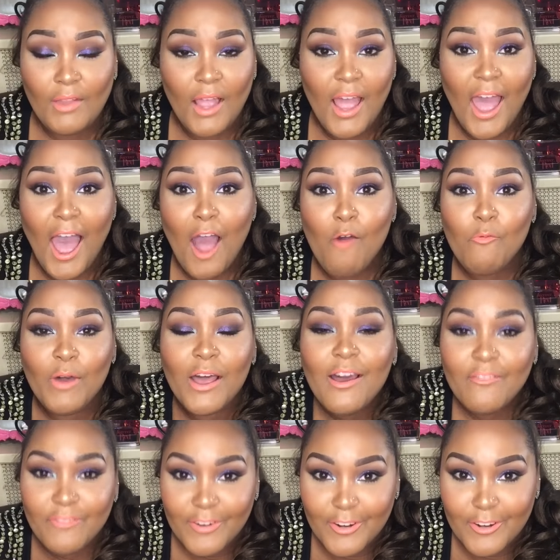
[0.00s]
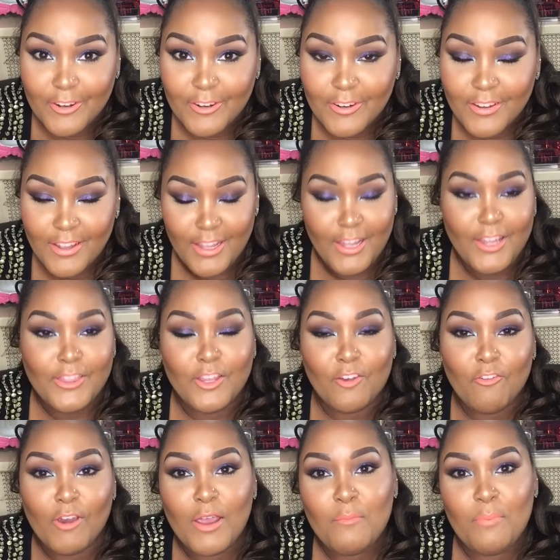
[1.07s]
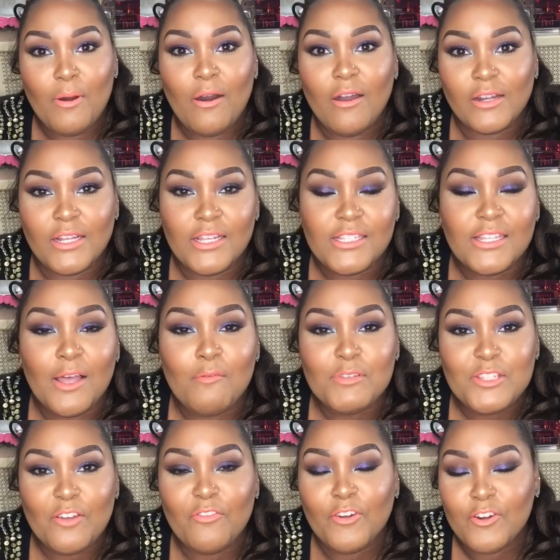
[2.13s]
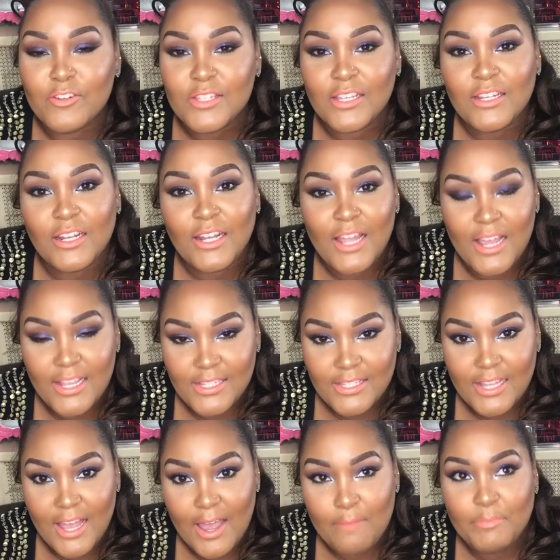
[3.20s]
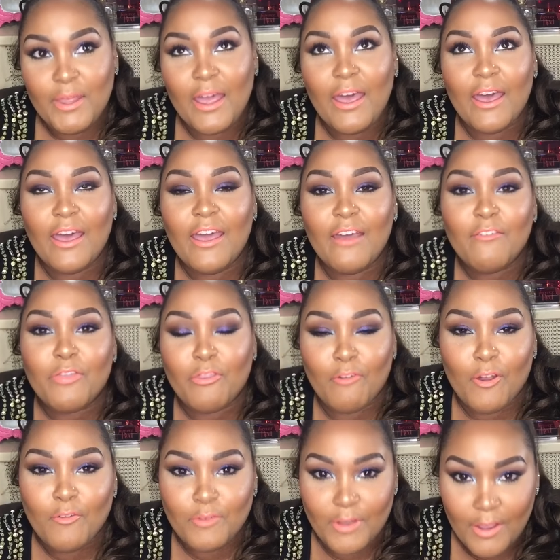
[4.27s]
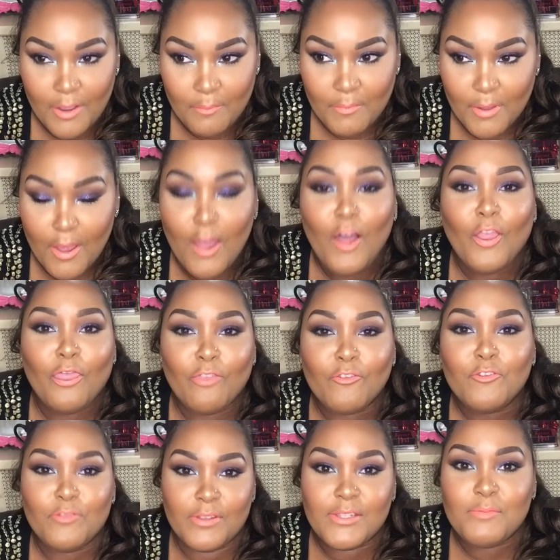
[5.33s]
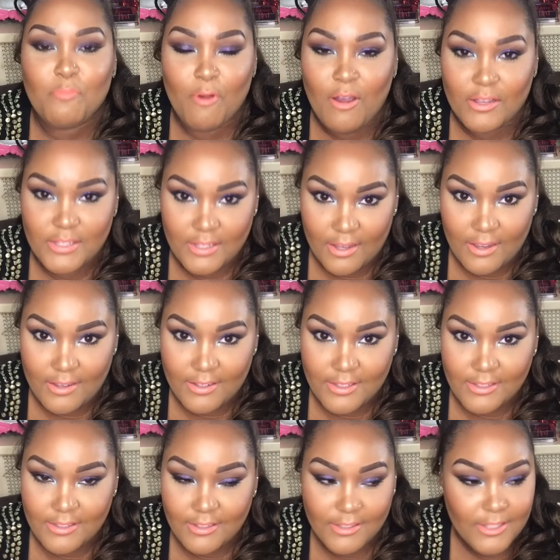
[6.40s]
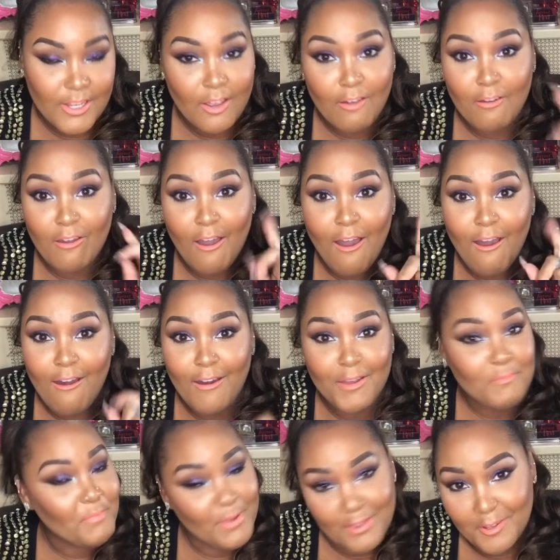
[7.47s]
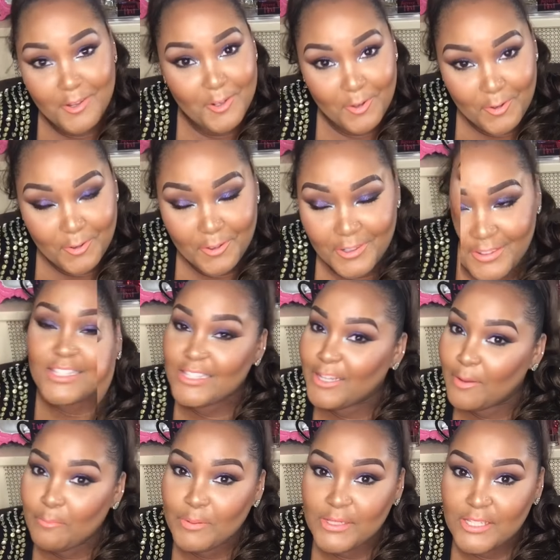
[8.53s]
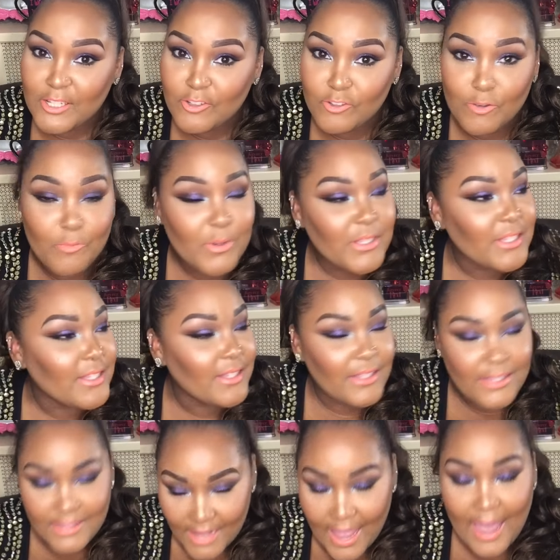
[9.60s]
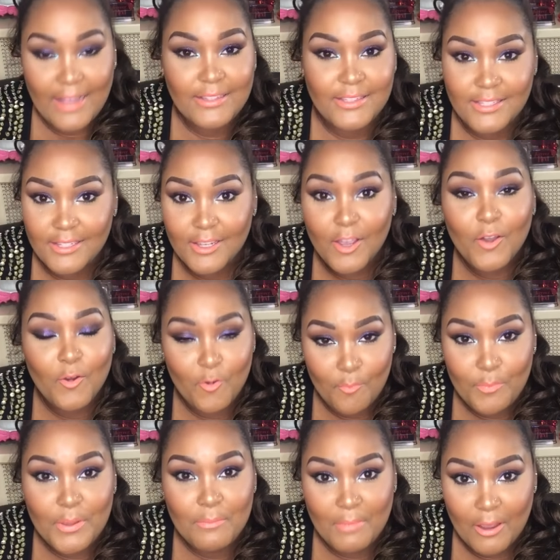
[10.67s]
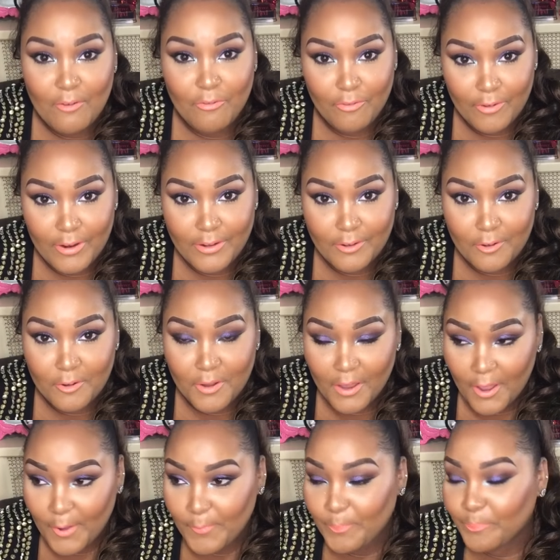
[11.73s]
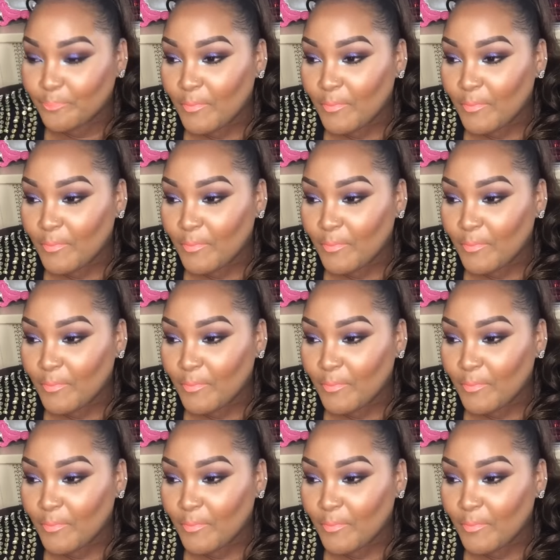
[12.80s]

However, the great part is that was the first and the last time that I have thrown up through this process. To God be the glory. Because dumping syndrome was not going to be my friend, okay?